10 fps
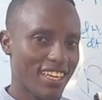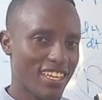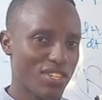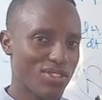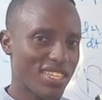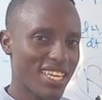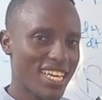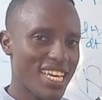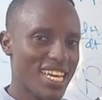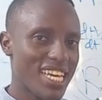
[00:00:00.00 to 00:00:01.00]
you see,
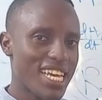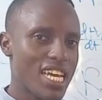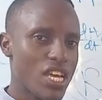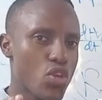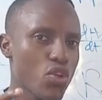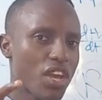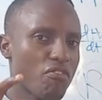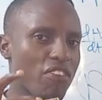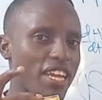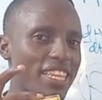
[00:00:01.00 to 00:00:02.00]
you can
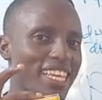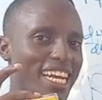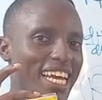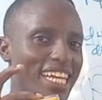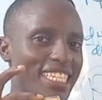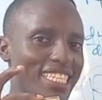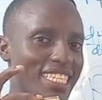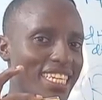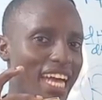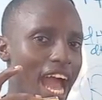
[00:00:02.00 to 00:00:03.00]
find the rate
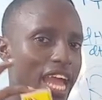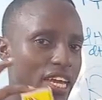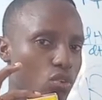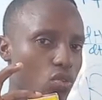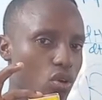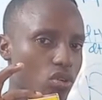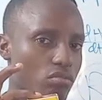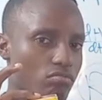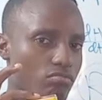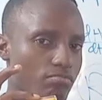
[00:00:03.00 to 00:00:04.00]
are equal.
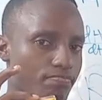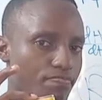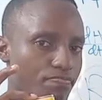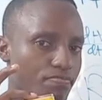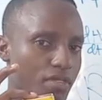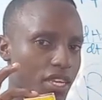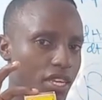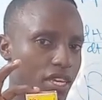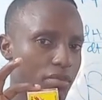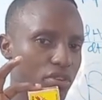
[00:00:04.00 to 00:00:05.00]

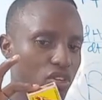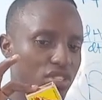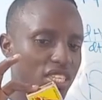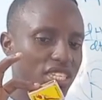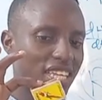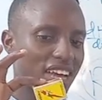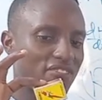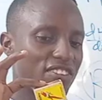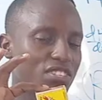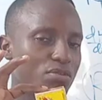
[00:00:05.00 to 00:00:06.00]
Because these have
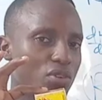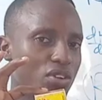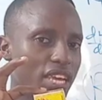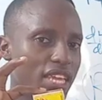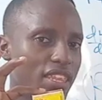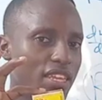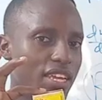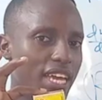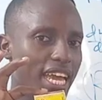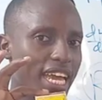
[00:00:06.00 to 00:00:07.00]
very small length
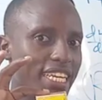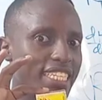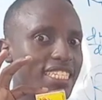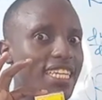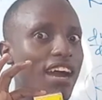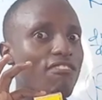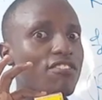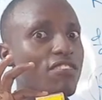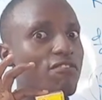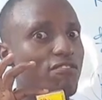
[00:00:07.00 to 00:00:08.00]
and it have
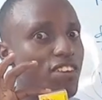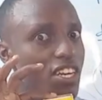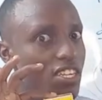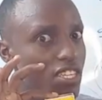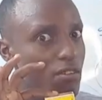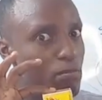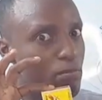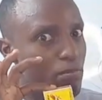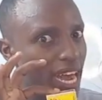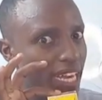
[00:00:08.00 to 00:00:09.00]
the very
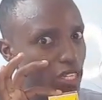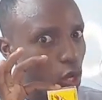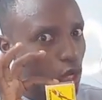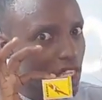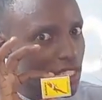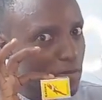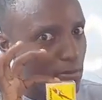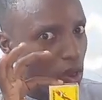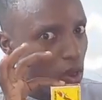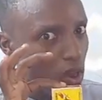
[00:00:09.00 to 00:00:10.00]
bad or a
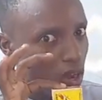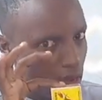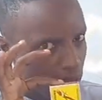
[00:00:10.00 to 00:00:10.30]
small